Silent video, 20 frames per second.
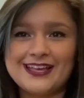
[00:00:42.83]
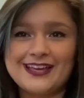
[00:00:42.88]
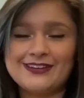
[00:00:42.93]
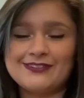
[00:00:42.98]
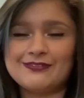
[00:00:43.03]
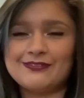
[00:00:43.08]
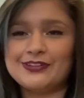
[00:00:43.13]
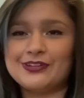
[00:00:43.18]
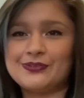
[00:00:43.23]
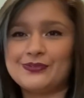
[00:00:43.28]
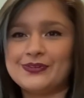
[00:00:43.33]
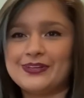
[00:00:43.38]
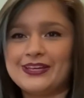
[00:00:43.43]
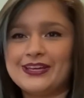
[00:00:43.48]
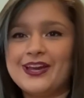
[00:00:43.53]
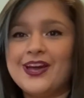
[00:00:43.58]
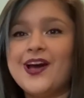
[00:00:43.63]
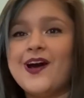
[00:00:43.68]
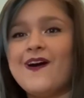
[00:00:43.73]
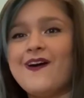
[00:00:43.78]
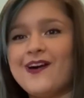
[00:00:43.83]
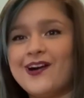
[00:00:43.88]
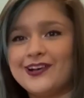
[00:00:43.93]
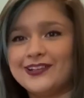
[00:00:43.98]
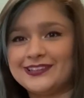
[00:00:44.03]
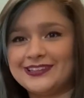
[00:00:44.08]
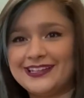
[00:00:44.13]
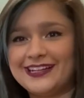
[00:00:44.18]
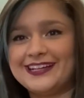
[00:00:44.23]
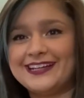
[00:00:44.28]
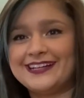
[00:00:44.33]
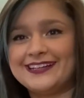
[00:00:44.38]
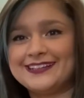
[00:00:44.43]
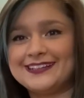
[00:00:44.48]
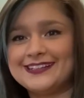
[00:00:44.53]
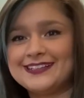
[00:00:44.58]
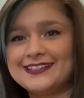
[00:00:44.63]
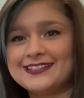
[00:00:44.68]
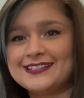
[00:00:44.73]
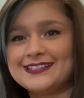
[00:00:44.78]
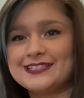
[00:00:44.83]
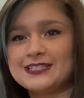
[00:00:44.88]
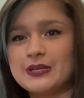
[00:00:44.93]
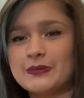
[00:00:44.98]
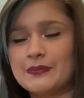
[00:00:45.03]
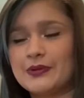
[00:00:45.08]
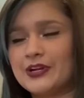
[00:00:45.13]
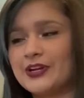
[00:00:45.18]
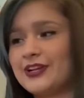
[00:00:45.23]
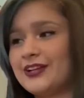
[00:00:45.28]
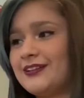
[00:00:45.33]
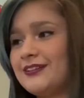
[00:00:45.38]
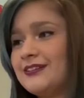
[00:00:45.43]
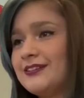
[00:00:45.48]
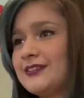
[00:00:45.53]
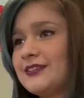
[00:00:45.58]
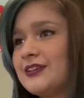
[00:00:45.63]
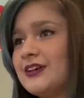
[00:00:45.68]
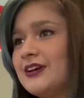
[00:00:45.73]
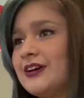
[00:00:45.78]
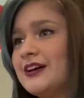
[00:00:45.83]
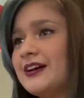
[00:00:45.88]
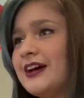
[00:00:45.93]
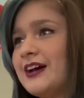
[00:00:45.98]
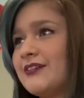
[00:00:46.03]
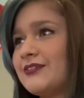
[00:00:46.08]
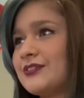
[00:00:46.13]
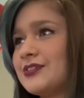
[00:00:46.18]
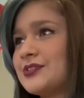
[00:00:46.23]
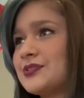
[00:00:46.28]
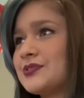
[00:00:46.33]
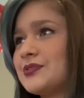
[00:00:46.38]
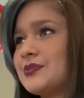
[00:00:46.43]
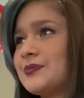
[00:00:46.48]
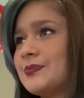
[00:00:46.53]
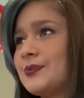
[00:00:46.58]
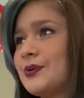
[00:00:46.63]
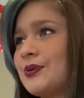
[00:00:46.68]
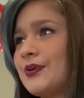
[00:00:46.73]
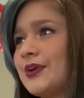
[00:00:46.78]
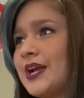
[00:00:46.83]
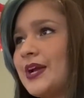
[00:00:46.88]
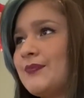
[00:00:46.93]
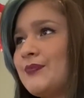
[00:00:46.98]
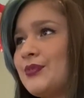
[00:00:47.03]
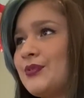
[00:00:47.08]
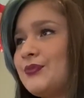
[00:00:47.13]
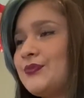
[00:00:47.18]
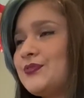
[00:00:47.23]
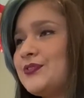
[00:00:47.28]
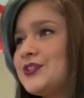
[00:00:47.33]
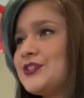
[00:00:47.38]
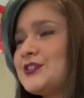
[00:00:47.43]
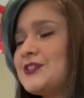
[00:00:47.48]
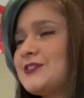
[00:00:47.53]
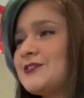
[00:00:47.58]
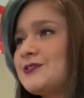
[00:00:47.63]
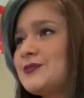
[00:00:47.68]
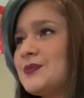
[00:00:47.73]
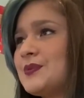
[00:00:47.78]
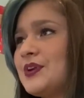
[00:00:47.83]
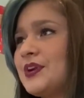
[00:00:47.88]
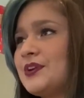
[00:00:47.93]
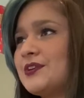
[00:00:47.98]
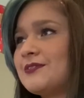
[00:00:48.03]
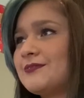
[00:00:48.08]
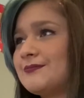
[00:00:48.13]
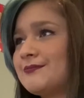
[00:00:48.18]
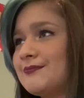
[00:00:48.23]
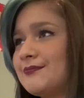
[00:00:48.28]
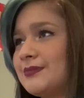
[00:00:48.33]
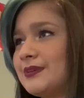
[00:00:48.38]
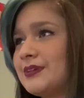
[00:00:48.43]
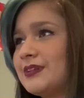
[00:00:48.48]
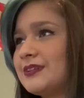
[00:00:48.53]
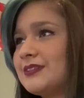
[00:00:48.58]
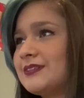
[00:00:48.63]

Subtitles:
We're doing online summer after school program, which sounds weird, but